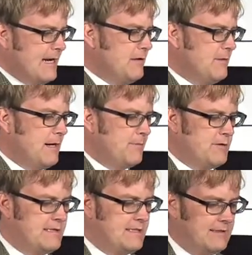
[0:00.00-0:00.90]
care about
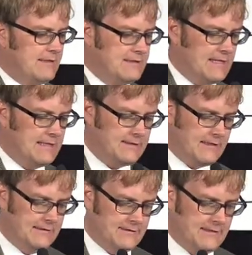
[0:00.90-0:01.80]
preaching to the
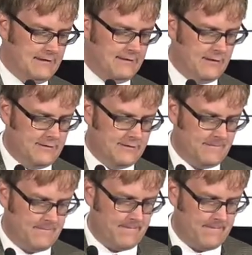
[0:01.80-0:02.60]
Gentiles any longer.